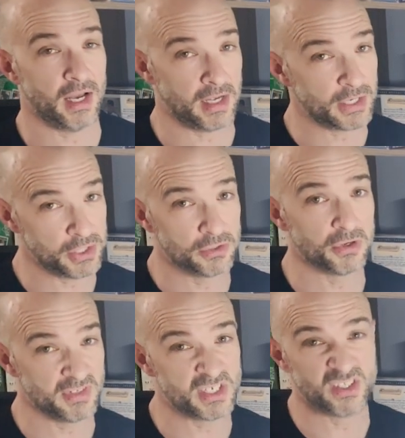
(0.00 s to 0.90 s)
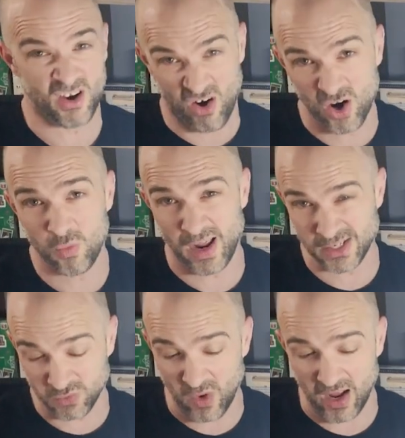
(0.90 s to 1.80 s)
I actually learned this the hard way
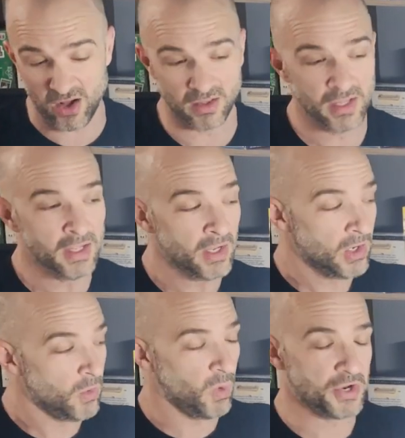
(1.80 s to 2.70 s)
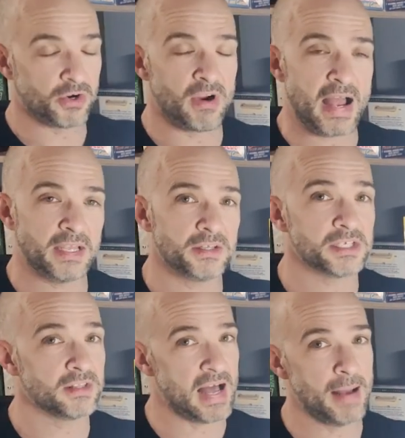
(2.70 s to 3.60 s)
as well. When you're cracking the
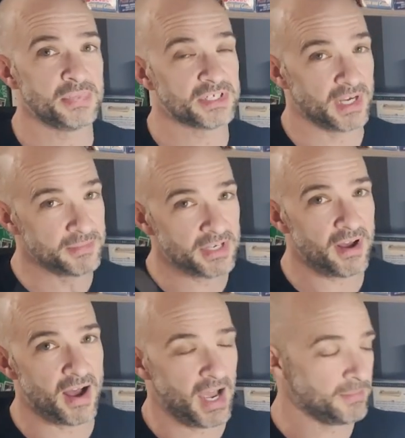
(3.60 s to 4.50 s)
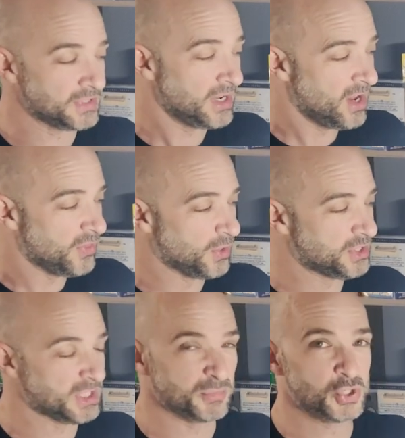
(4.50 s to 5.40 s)
slab, sometimes
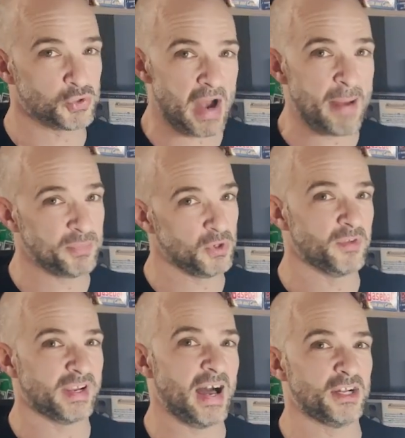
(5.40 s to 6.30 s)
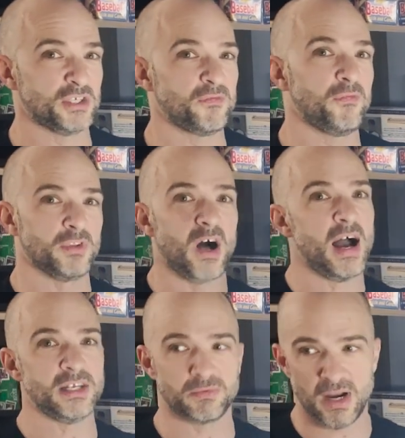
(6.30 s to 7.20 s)
there's some shrapnel that kind of just
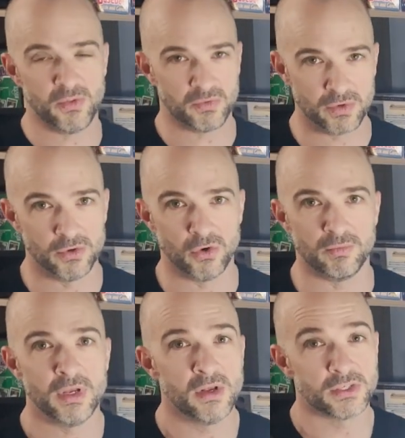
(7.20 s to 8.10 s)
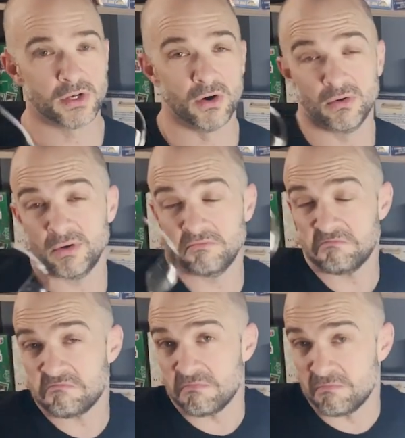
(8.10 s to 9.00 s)
flies around the room. So
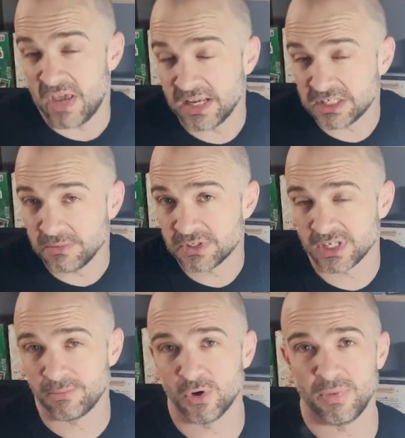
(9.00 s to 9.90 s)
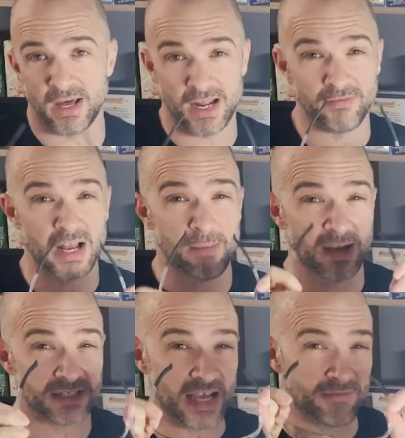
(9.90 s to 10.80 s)
may seem simple, but I've got
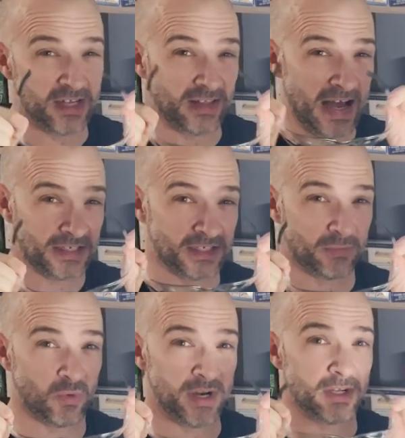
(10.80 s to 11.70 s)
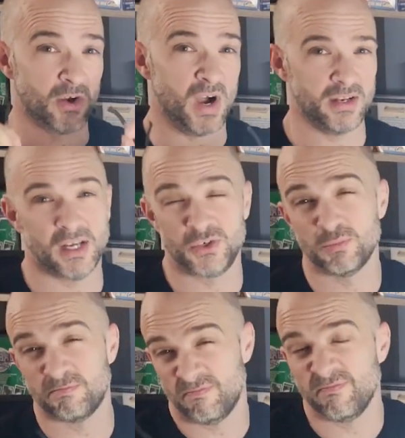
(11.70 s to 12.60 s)
my safety glasses and we're ready to go. I
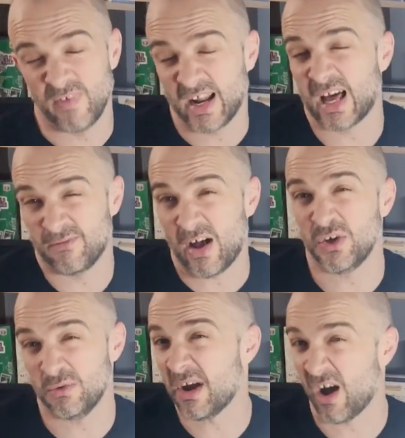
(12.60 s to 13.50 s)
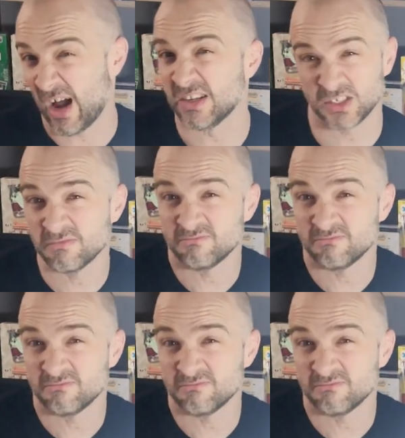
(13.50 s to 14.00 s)
kind of value my eyes.